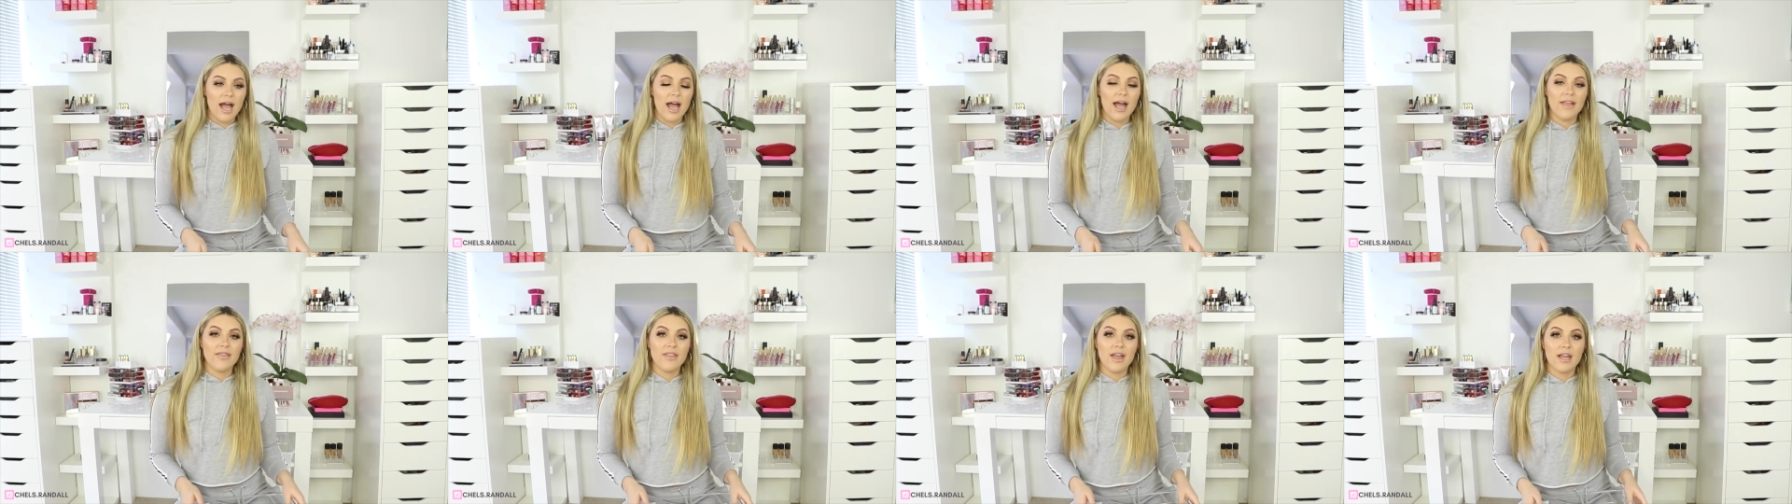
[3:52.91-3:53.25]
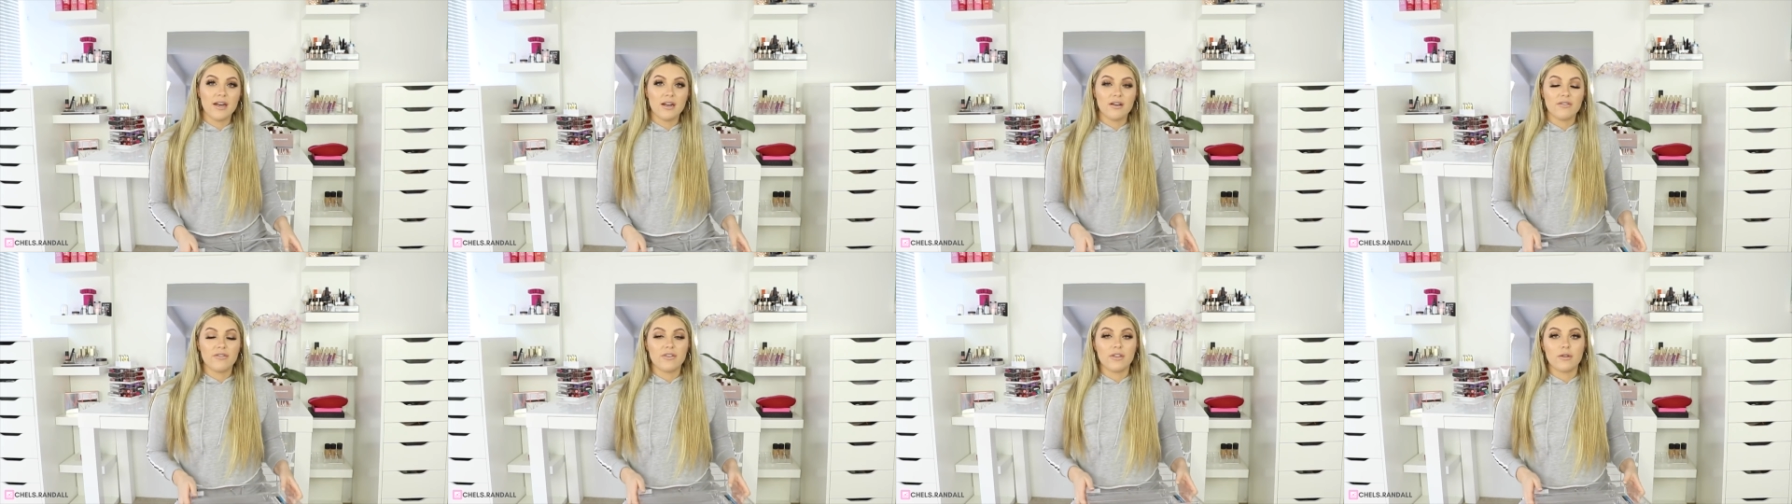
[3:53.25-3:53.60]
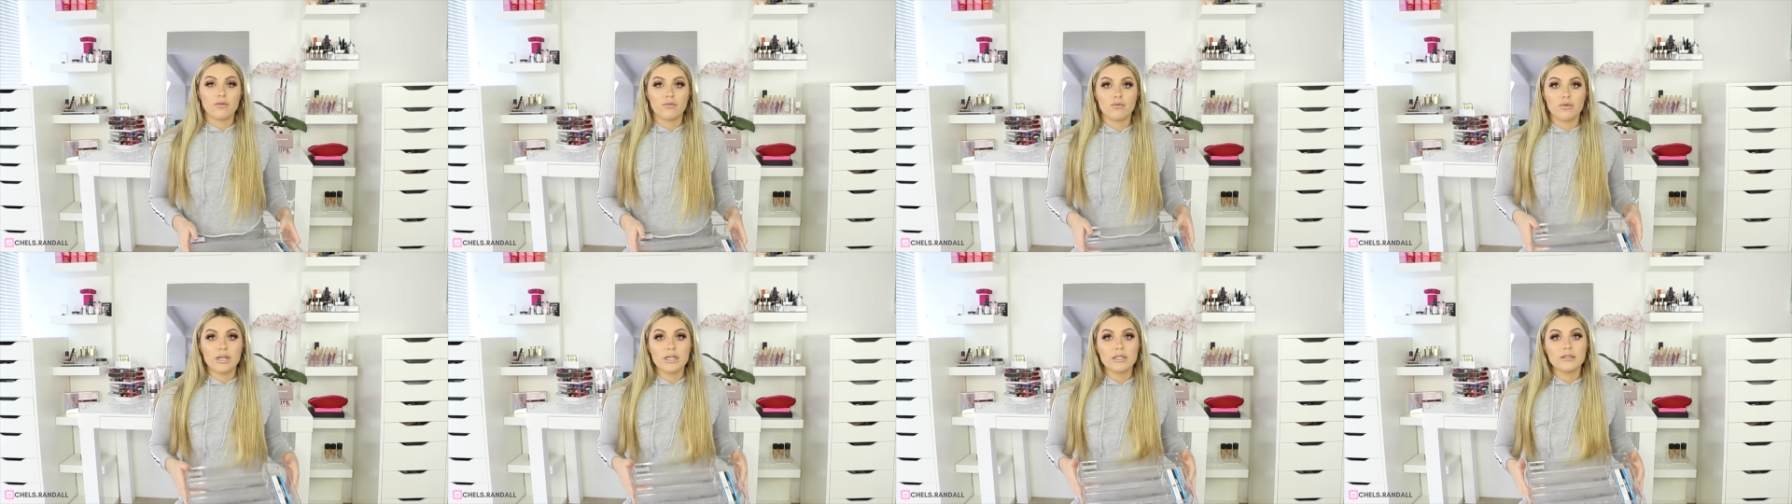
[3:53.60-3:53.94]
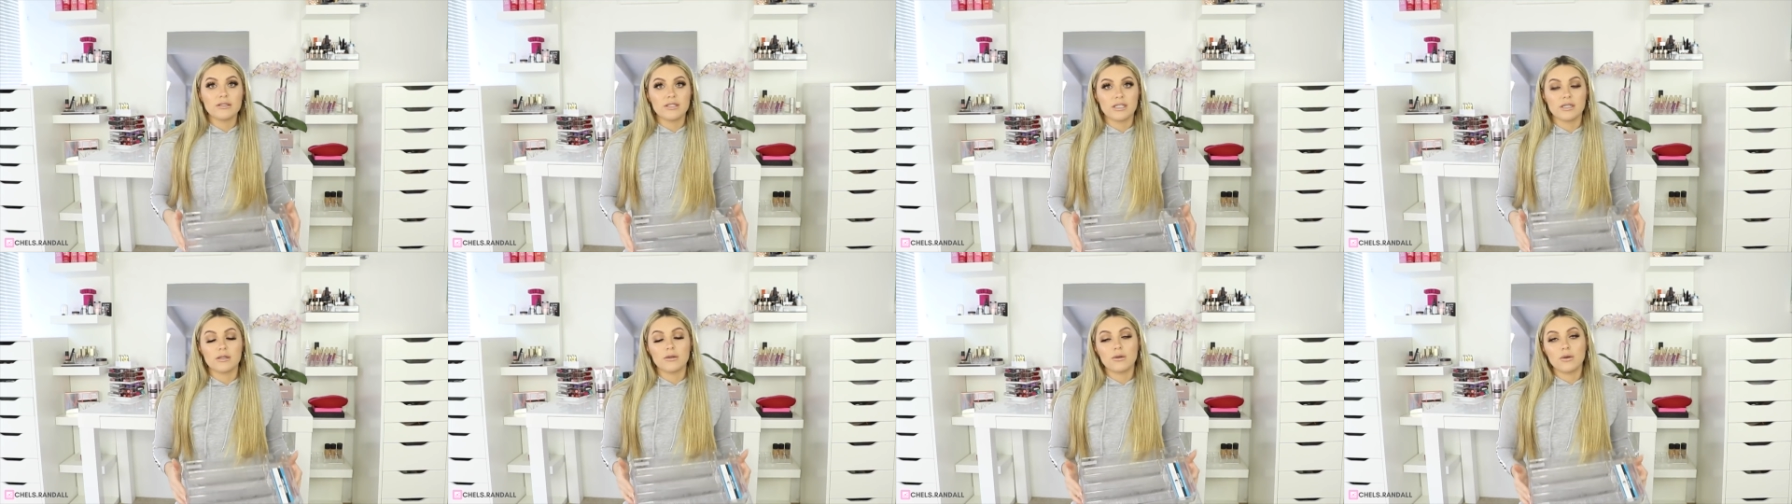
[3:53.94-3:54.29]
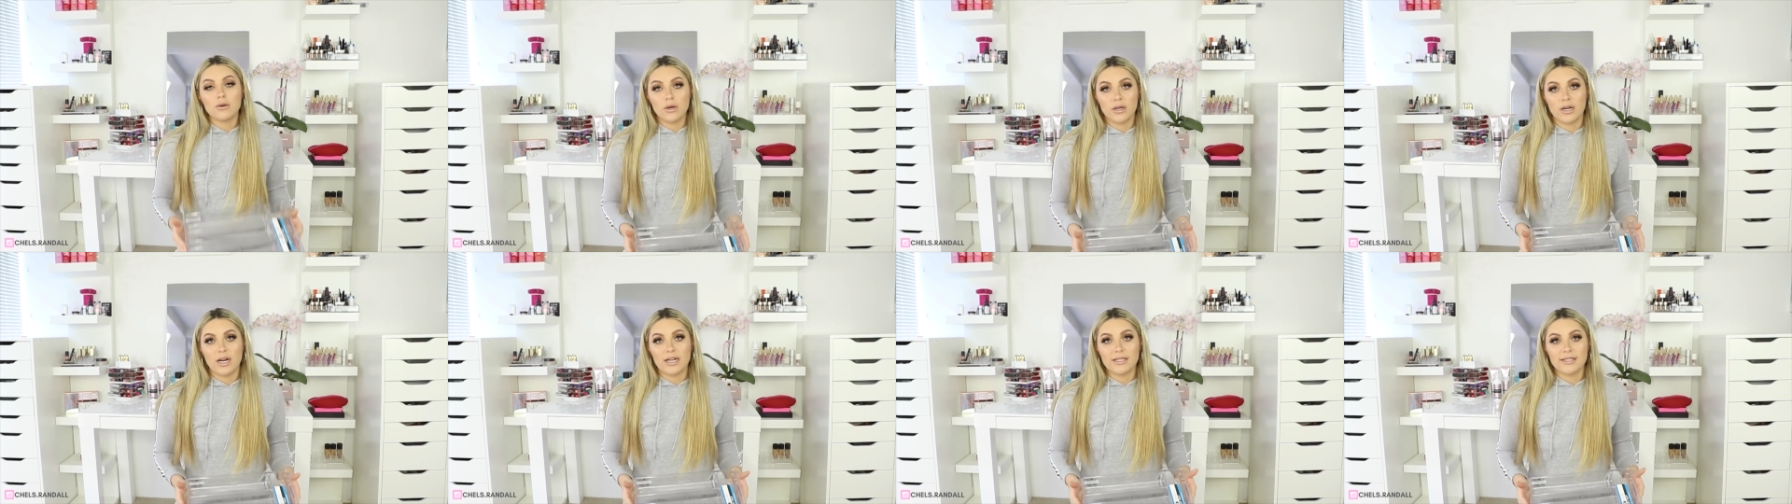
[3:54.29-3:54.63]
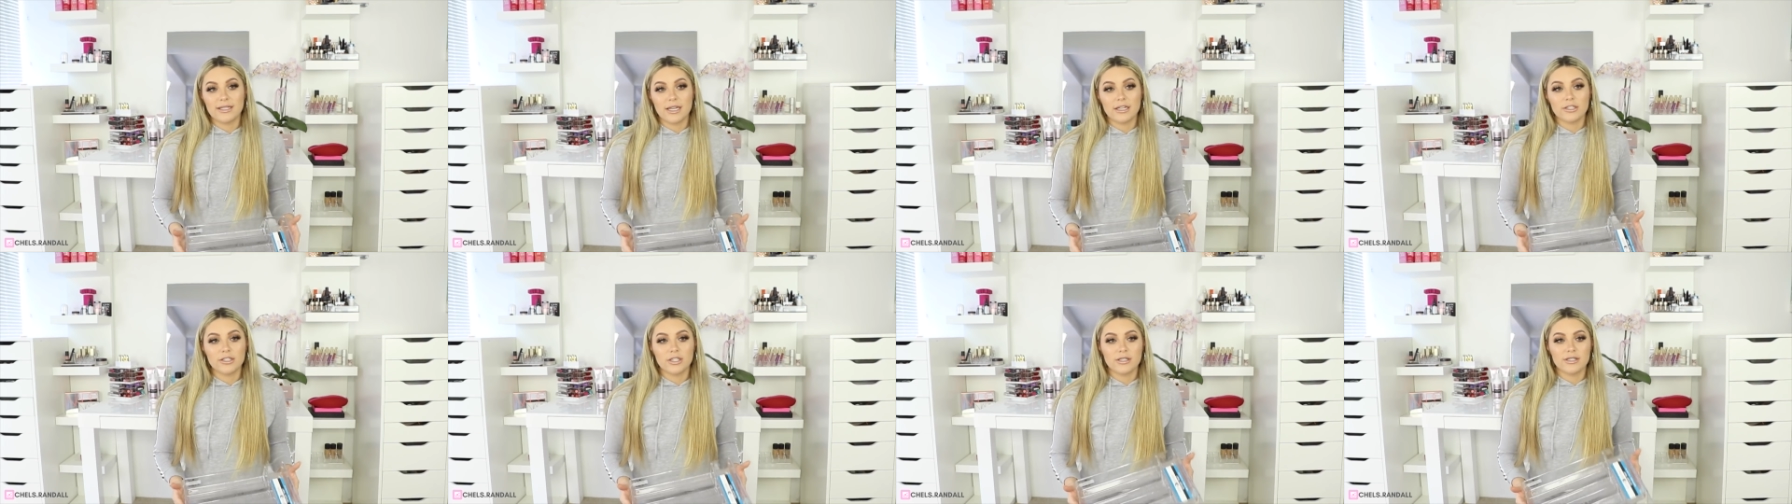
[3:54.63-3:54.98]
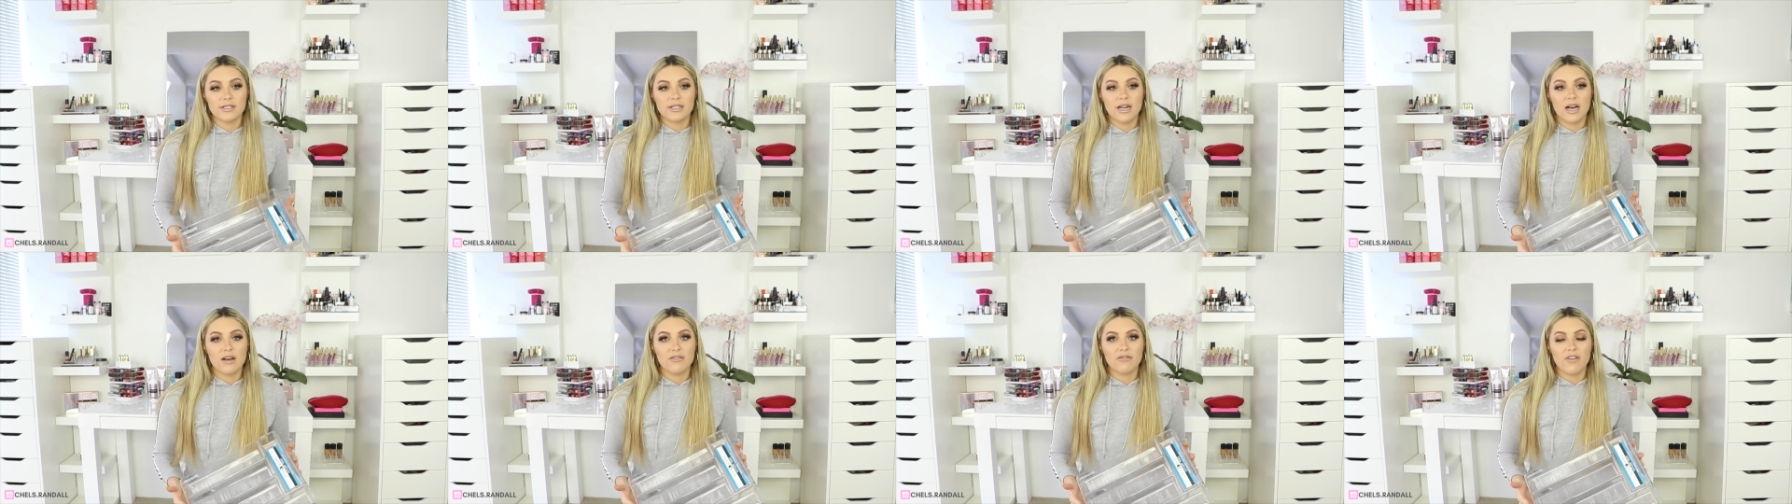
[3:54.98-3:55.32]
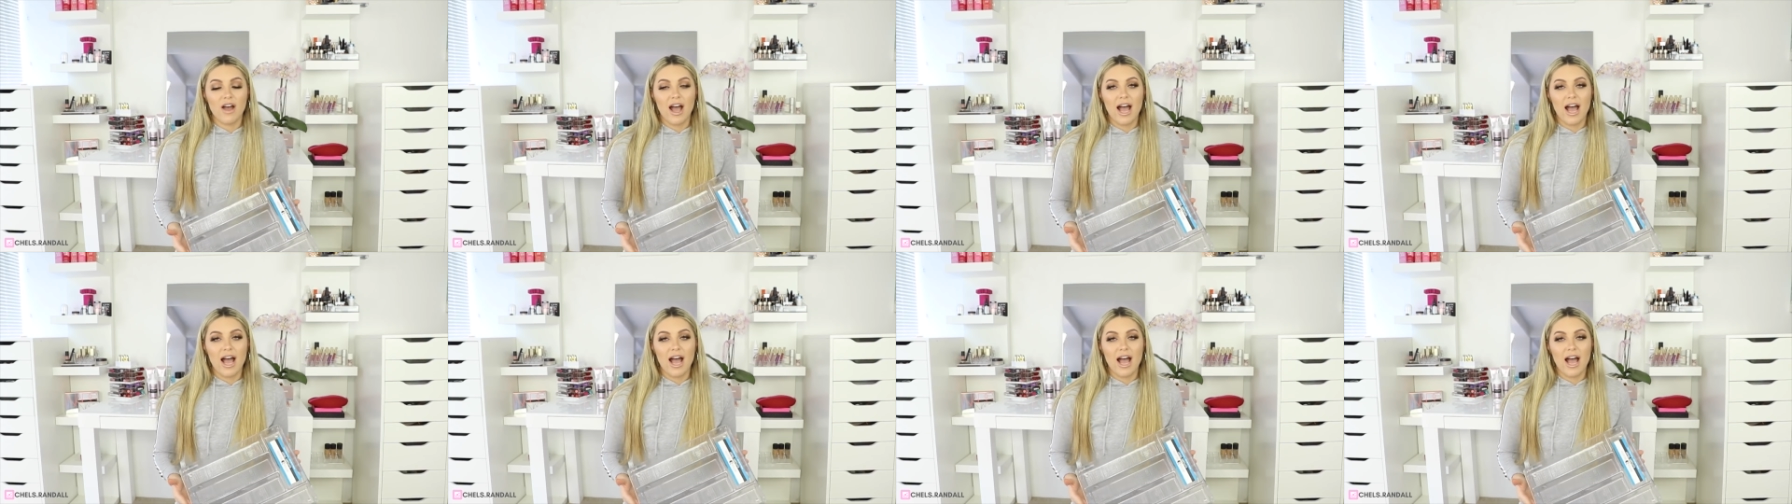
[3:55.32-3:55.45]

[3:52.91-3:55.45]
And then for the real deal organization stuff,